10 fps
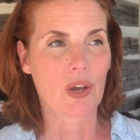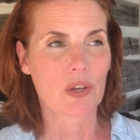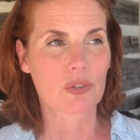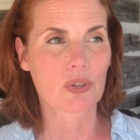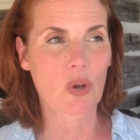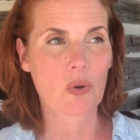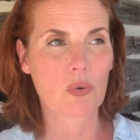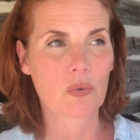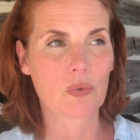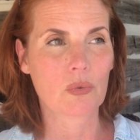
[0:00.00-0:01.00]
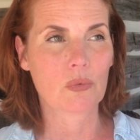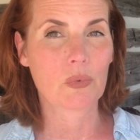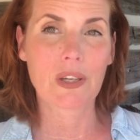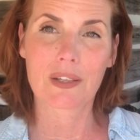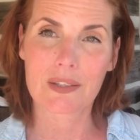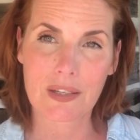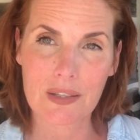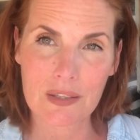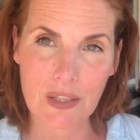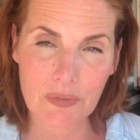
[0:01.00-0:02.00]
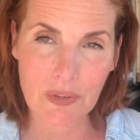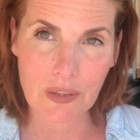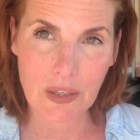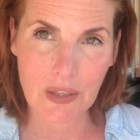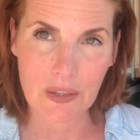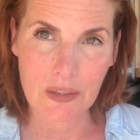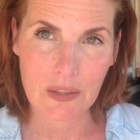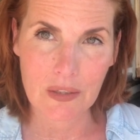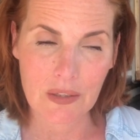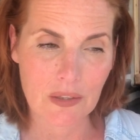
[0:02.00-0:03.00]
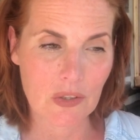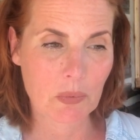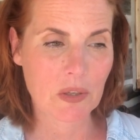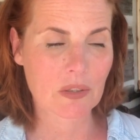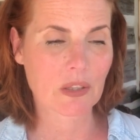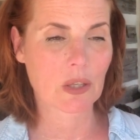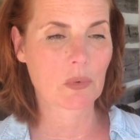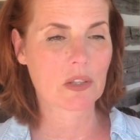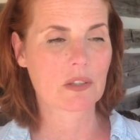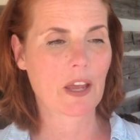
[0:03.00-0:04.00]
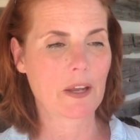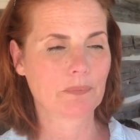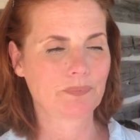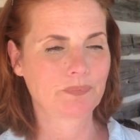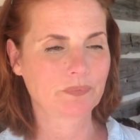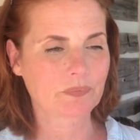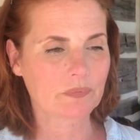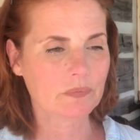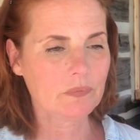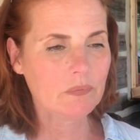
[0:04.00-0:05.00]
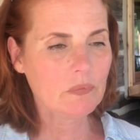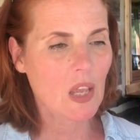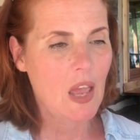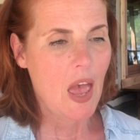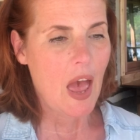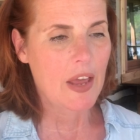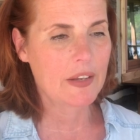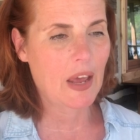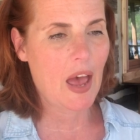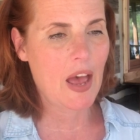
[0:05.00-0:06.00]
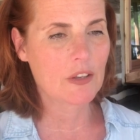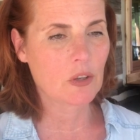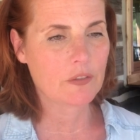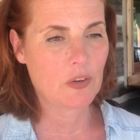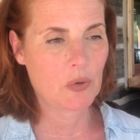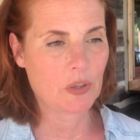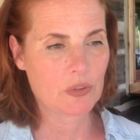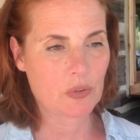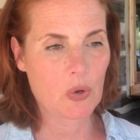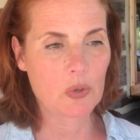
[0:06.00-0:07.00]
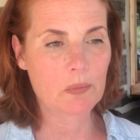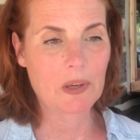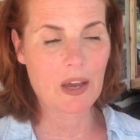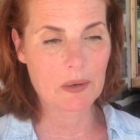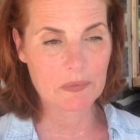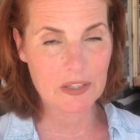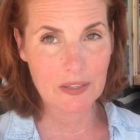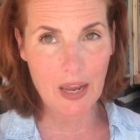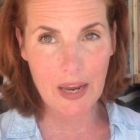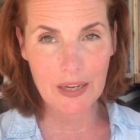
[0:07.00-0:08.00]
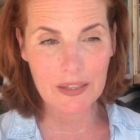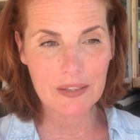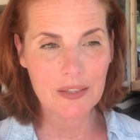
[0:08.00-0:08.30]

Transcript: So we could see this differently, is basically what it's saying. And as our focus goes beyond mistakes,